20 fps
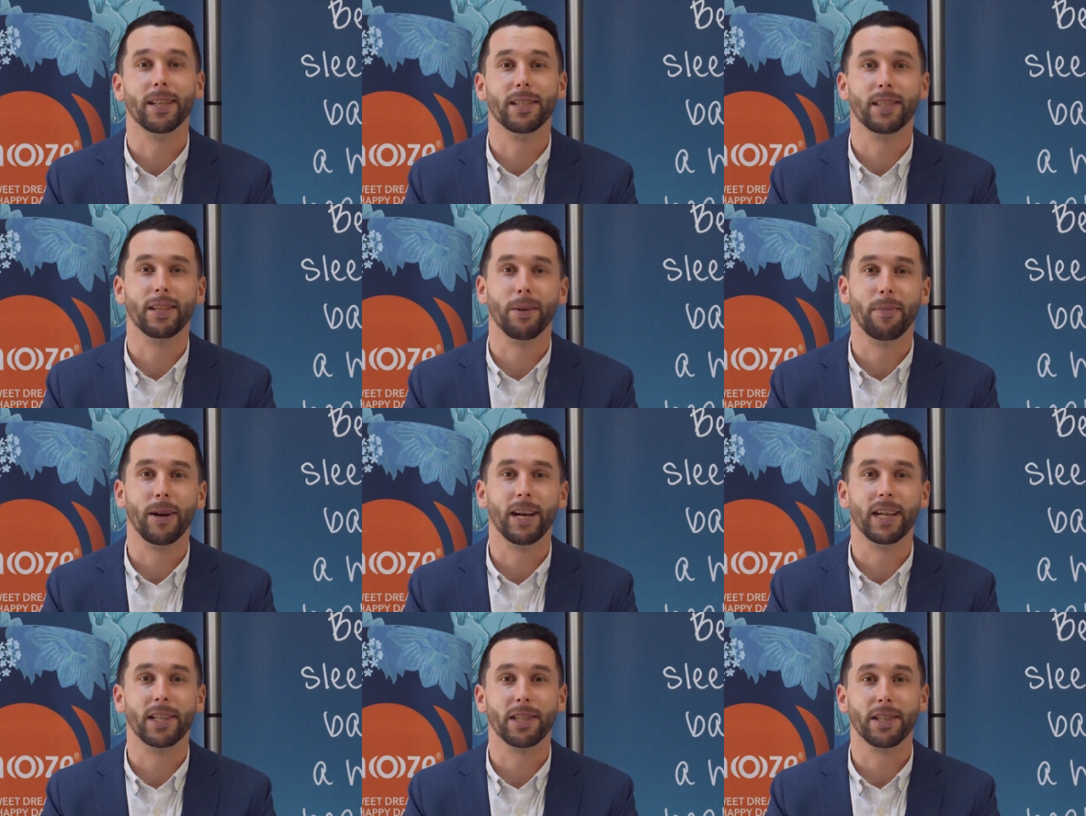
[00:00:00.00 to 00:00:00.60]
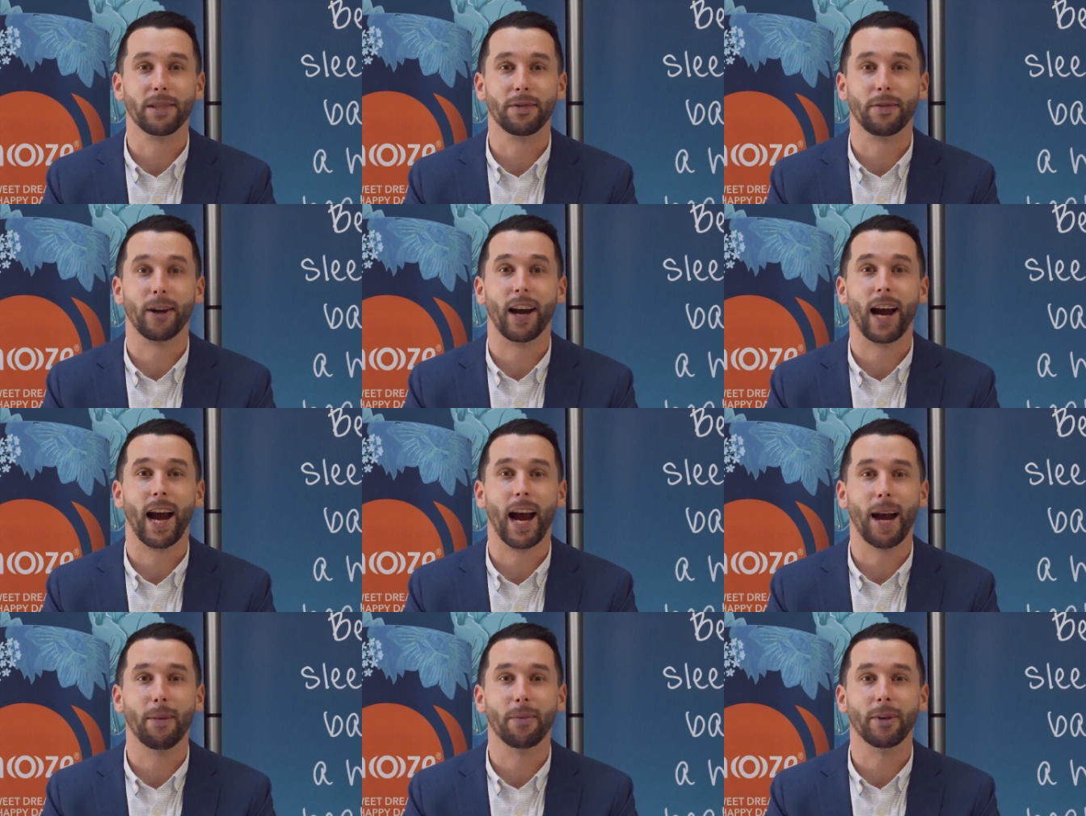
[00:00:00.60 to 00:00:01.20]
is the basis for a
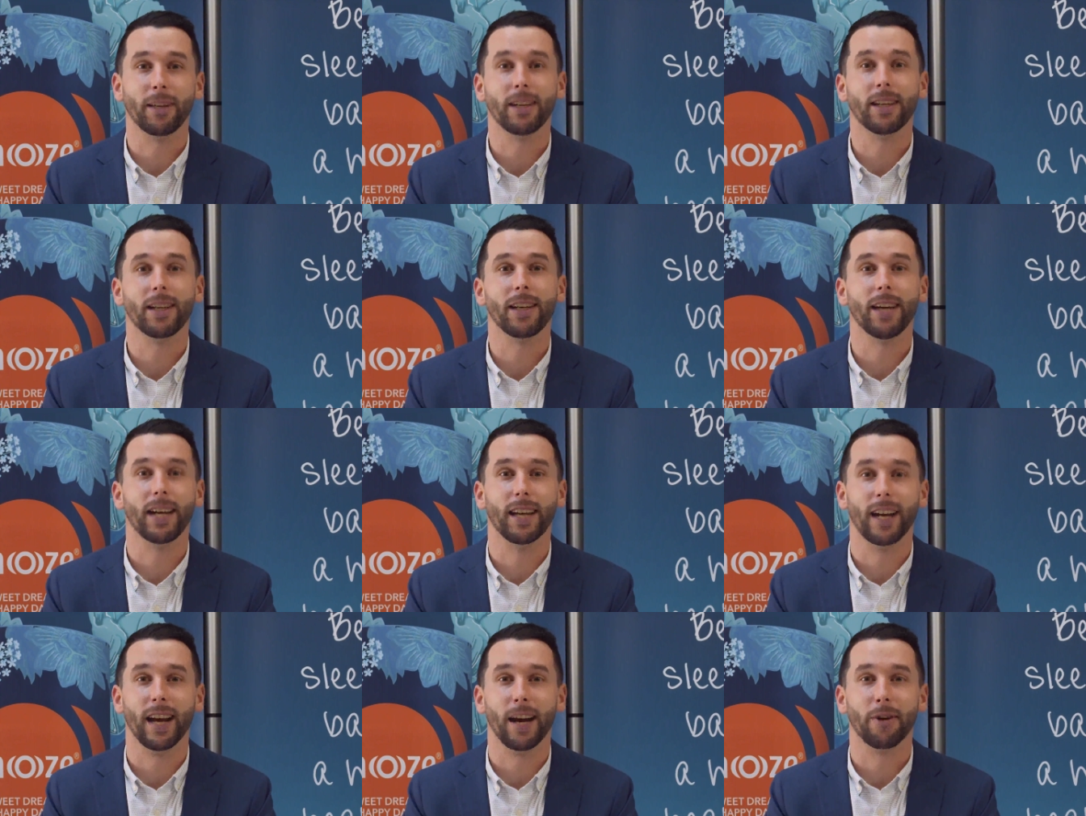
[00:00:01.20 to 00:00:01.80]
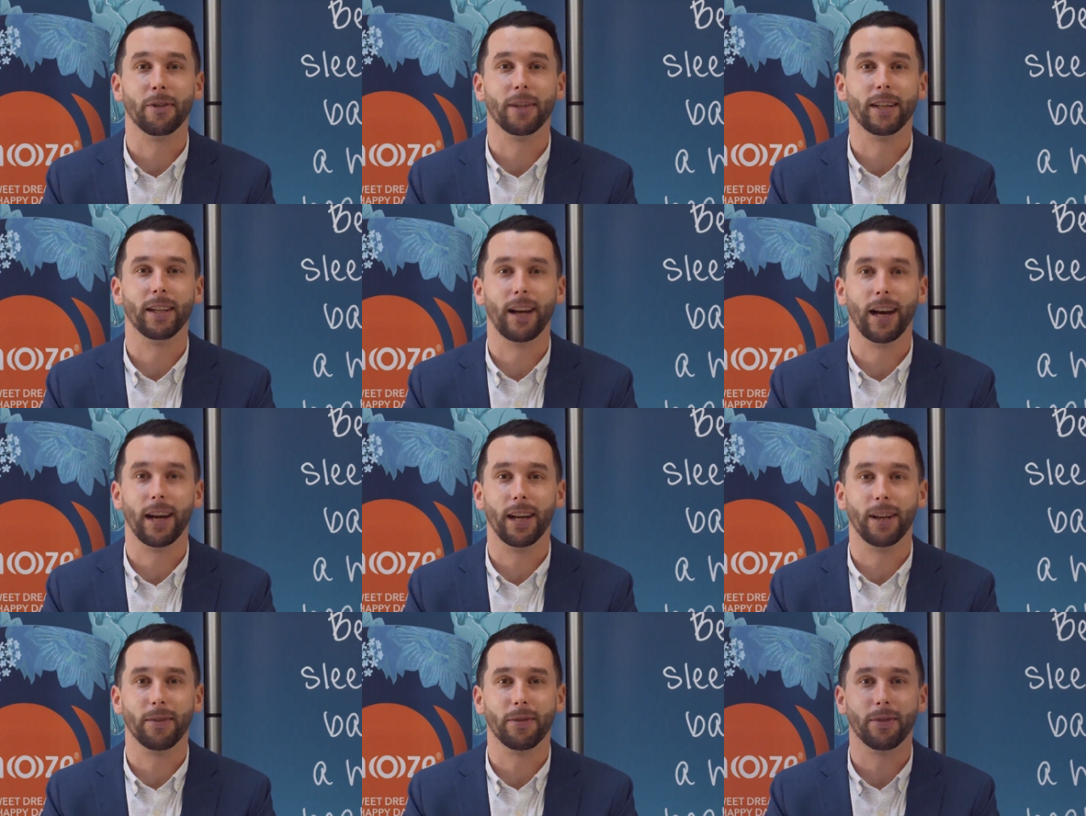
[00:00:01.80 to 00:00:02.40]
happy and healthy
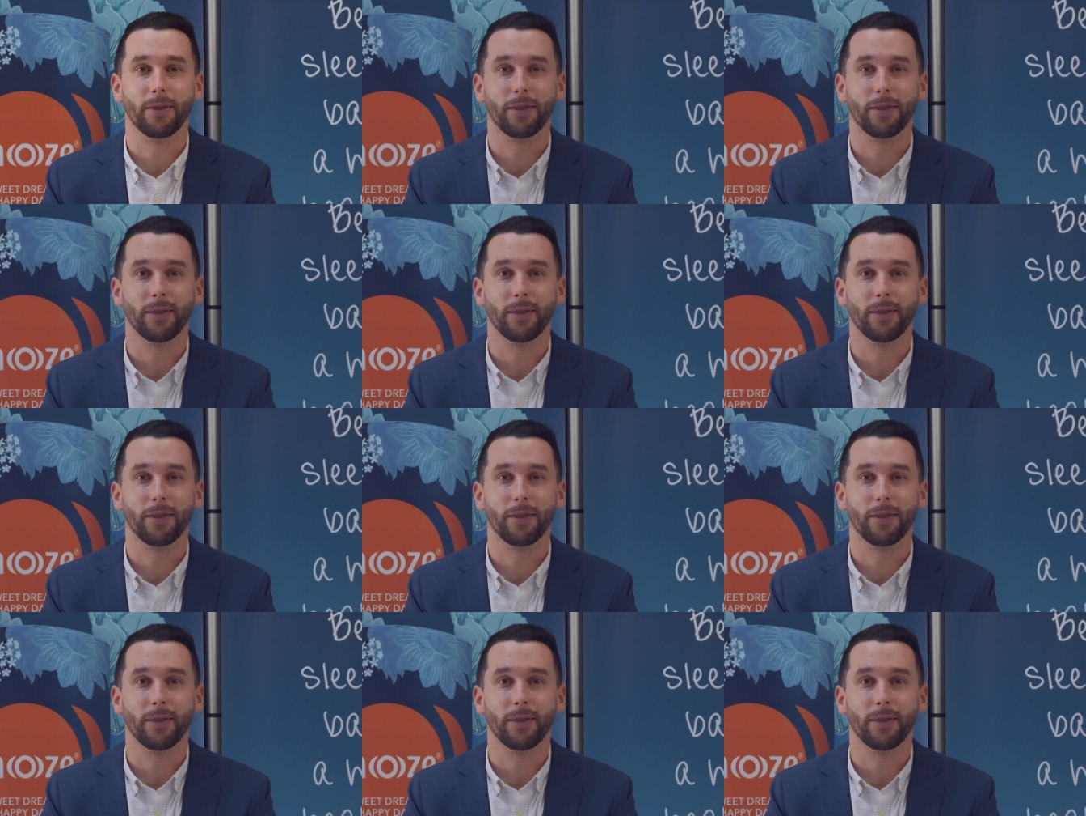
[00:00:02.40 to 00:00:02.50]
life.